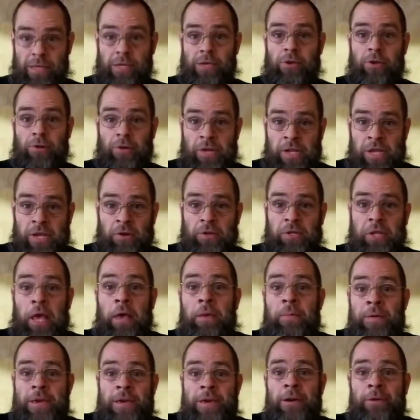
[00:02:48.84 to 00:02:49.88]

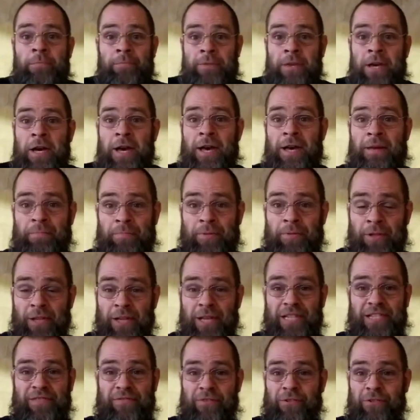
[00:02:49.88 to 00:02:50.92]
neodymium complex
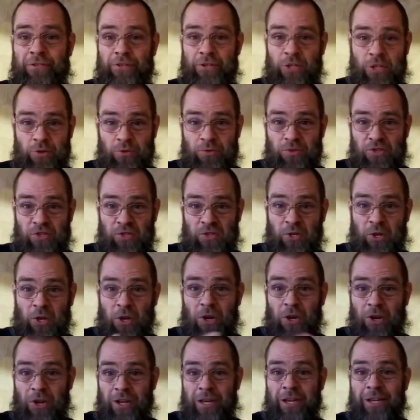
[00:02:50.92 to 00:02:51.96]
for you, sir,
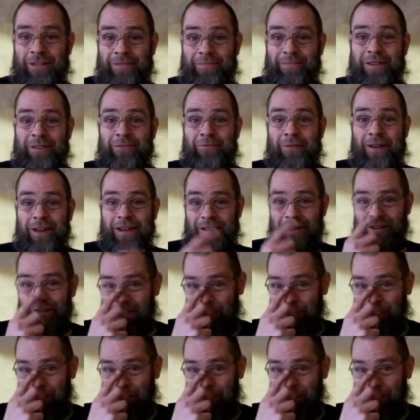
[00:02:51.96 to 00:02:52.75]
coming right up.